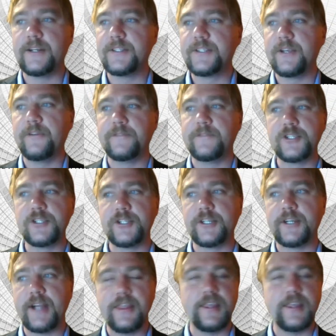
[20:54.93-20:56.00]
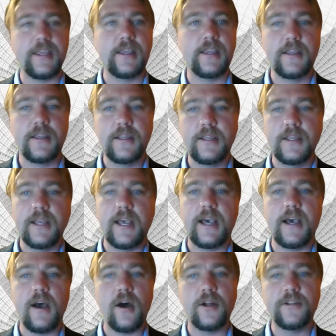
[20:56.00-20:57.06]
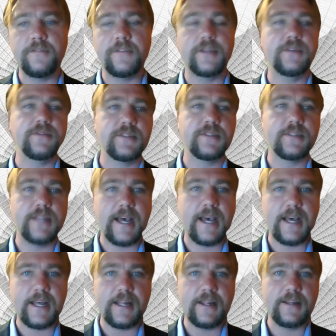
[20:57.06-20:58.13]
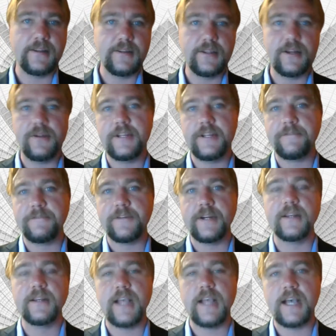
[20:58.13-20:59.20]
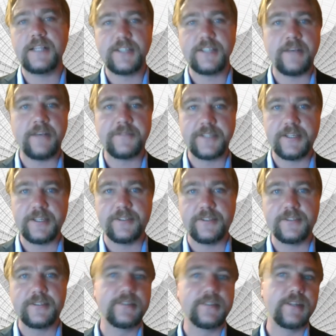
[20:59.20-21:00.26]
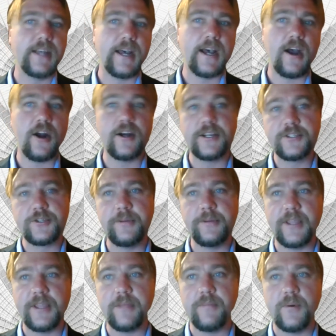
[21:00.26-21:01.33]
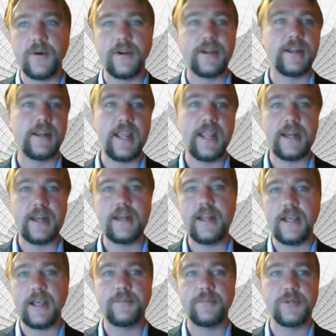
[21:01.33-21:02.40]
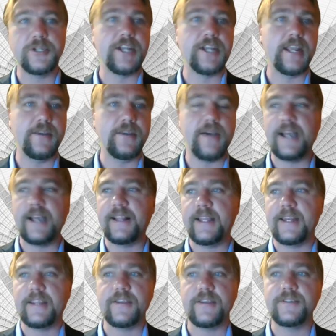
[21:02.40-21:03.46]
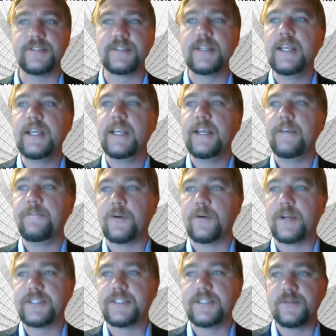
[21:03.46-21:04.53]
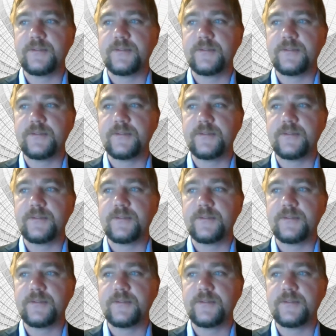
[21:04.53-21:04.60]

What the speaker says: So for sure, I think all of those, different soft skills are extremely important, and appreciate you highlighting those for us as